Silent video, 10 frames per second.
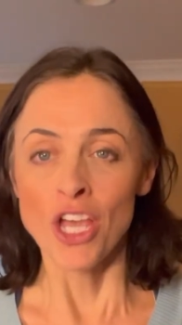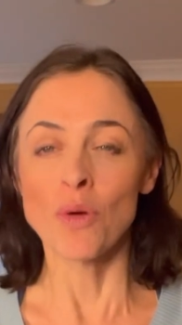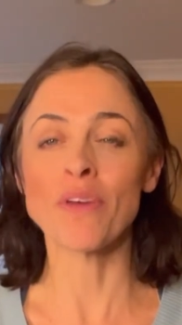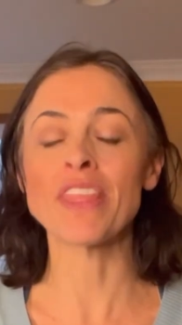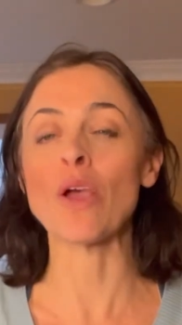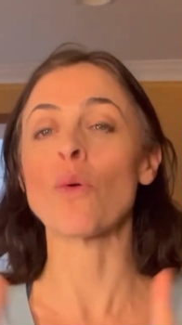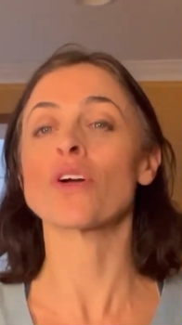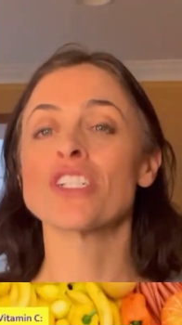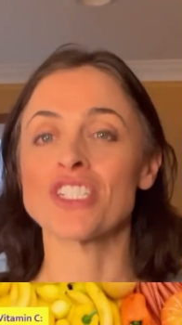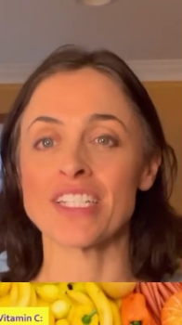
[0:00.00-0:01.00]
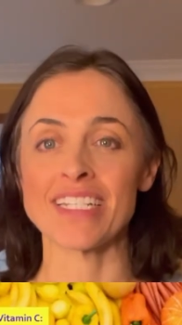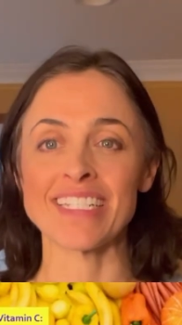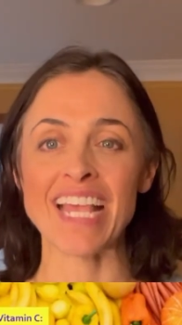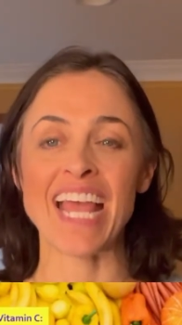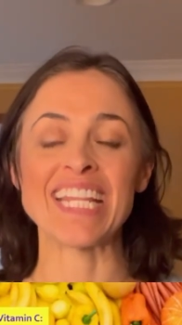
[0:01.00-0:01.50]
You want the
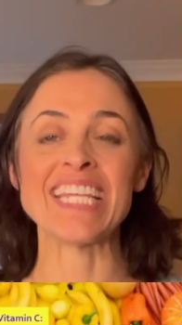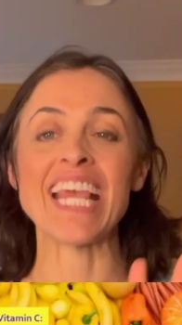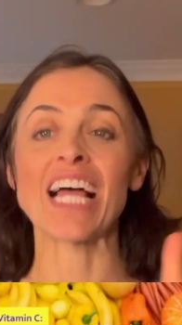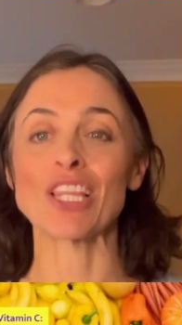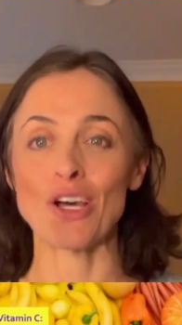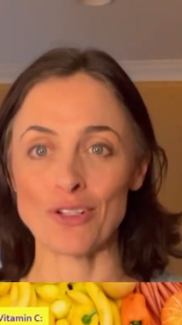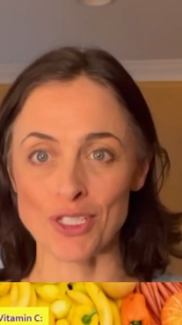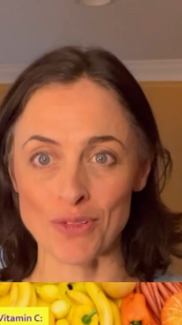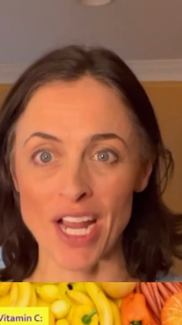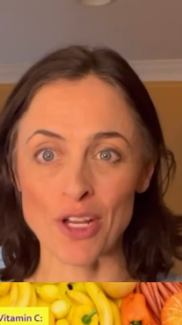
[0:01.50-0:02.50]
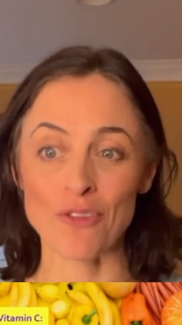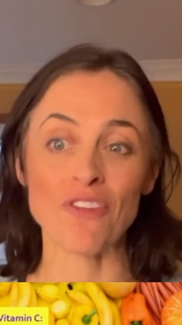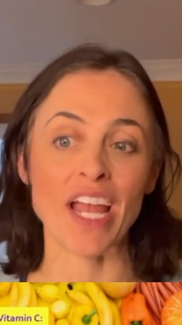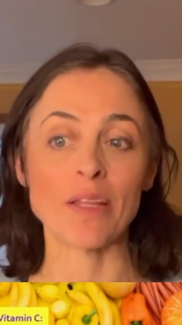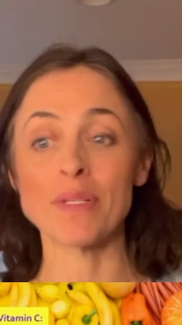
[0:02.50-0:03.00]
oranges and yellows, right? Your
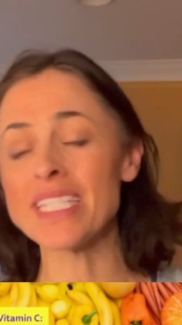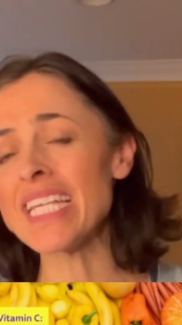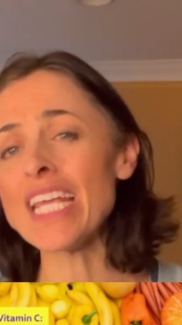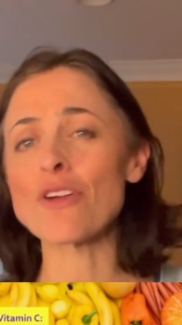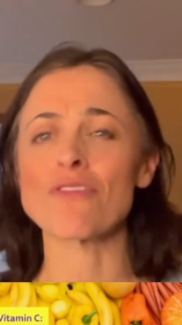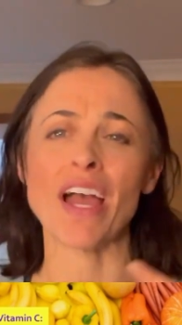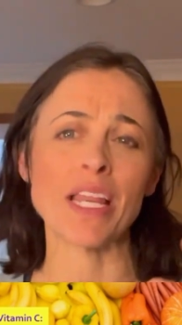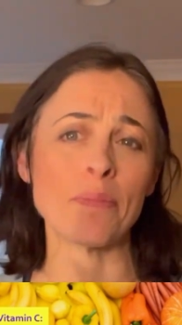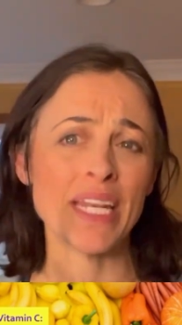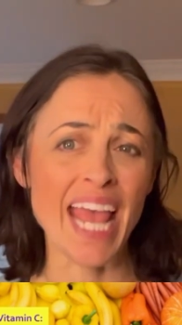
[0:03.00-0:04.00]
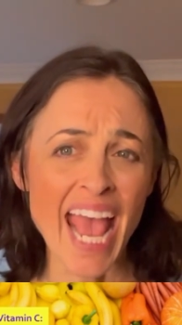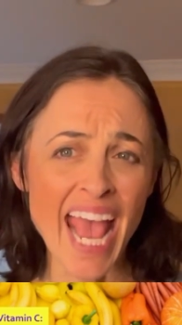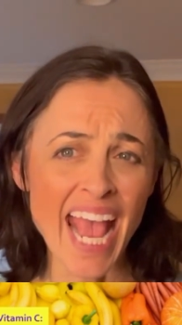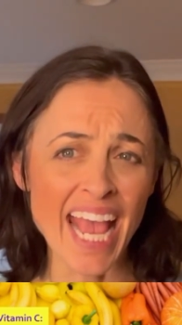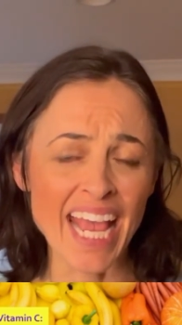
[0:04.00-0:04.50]
vitamin C, your vitamin
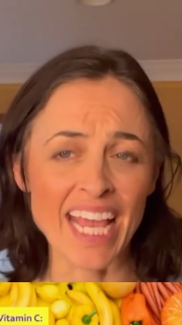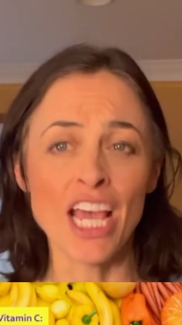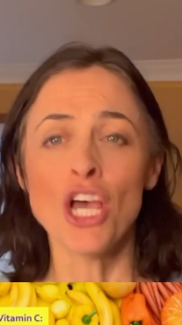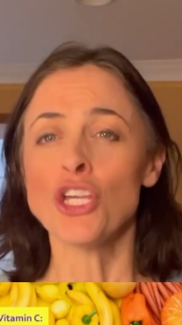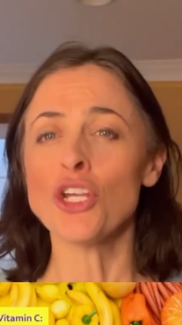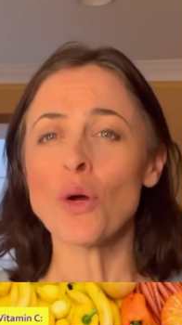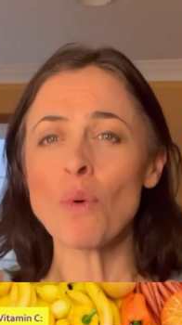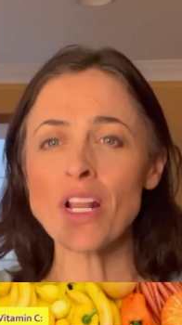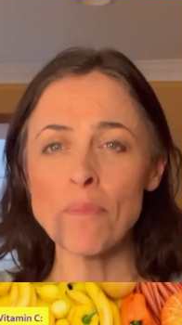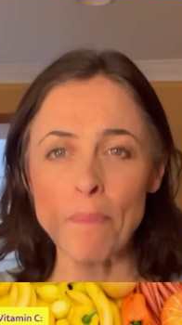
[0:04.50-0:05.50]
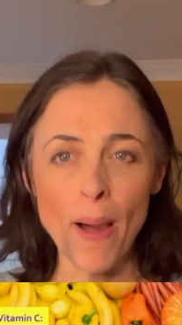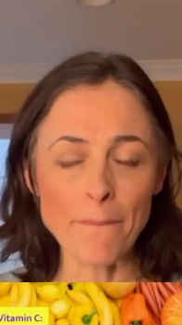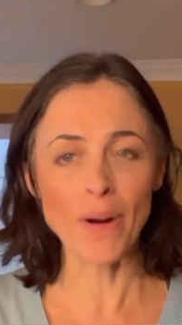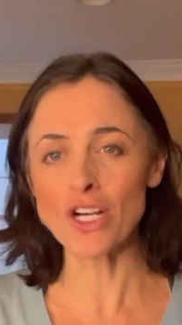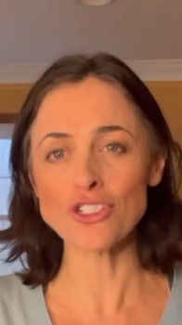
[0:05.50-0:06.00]
A. You don't want to
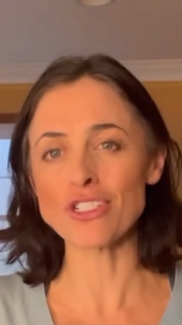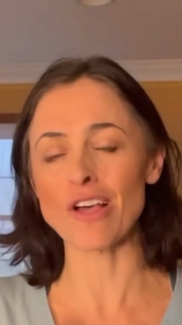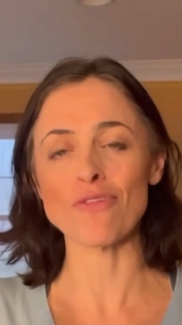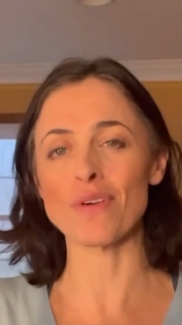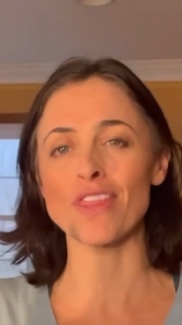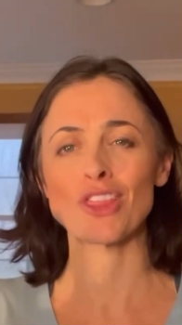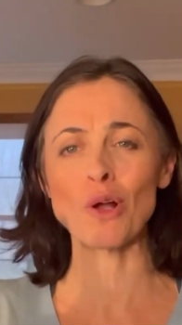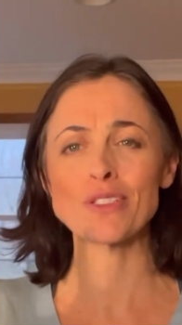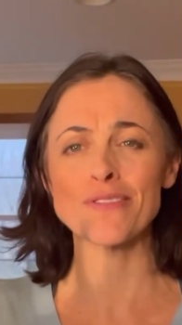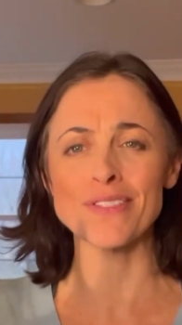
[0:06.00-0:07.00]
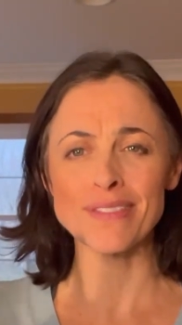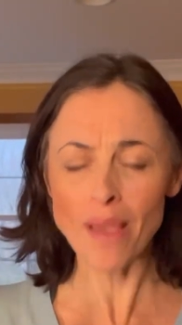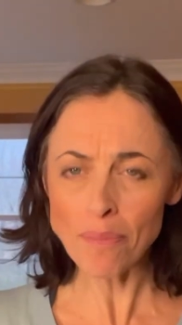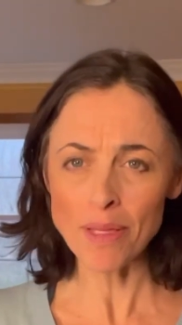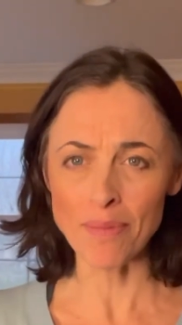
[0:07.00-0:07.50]
bombard yourself with loads of
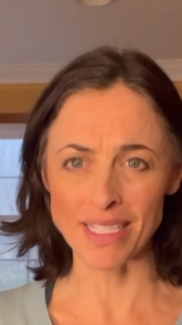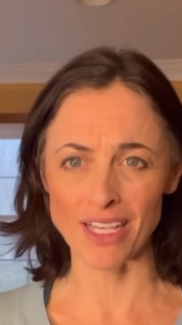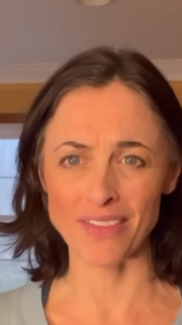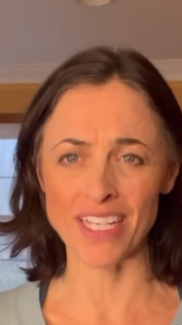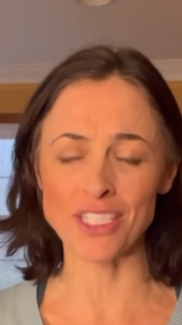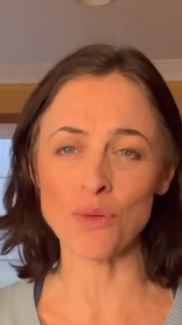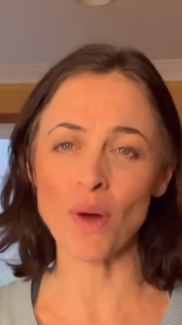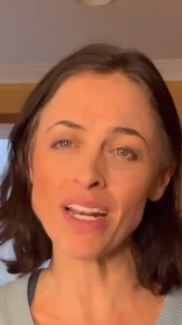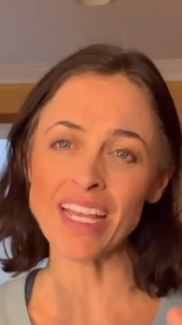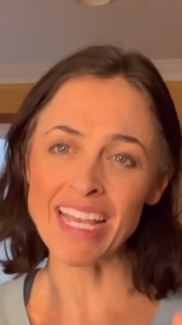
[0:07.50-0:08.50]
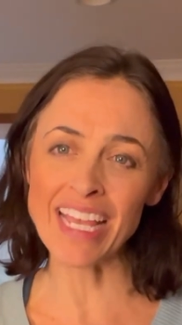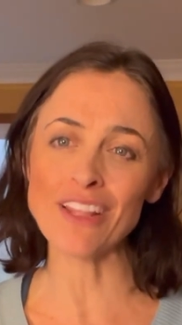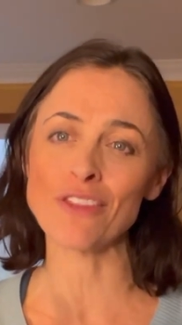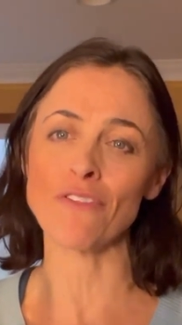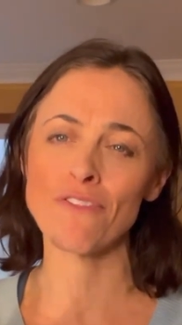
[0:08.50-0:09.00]
supplements on these. You want to
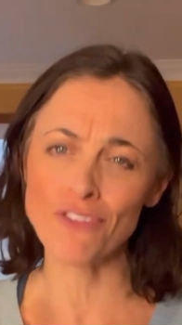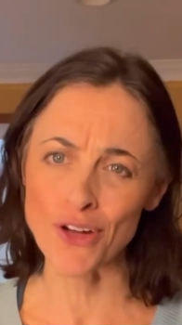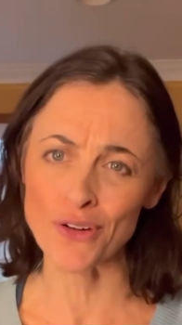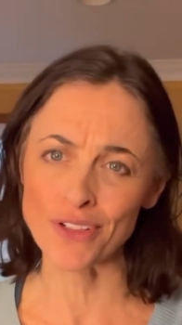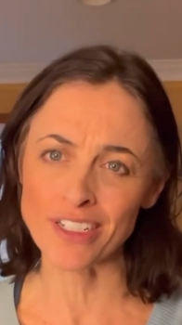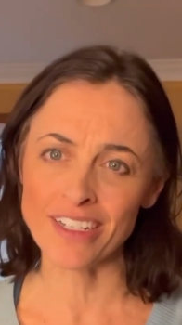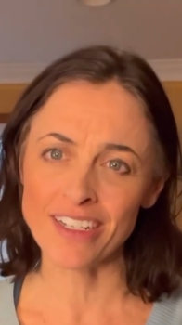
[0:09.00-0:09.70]
eat the food